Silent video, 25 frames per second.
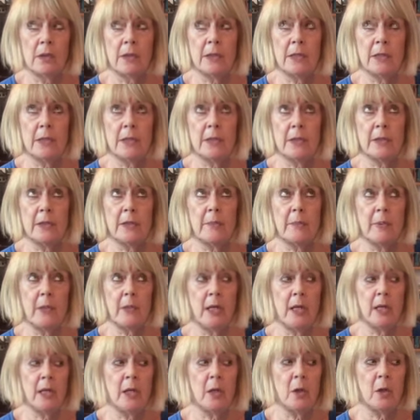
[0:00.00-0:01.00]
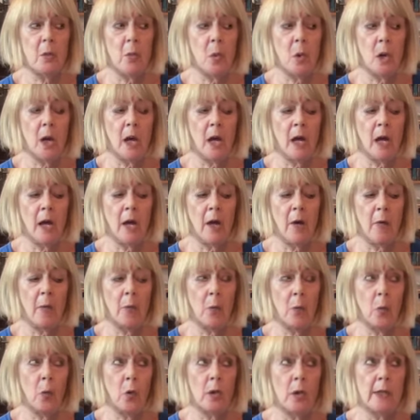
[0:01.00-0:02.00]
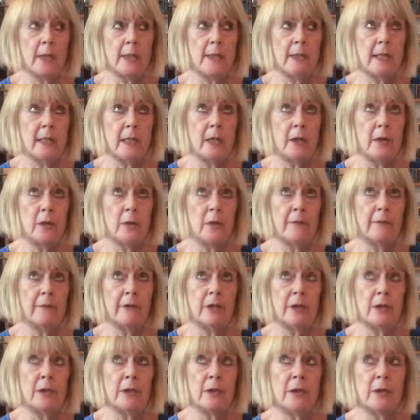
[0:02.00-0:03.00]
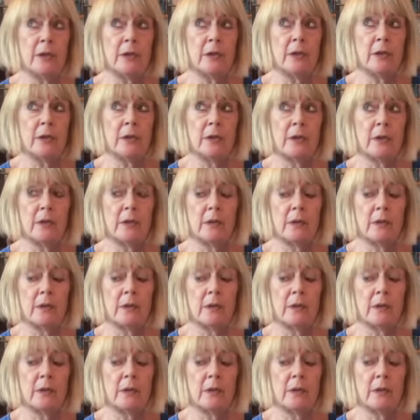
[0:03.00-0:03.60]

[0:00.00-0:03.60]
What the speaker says: Just being aware of what is in your vision.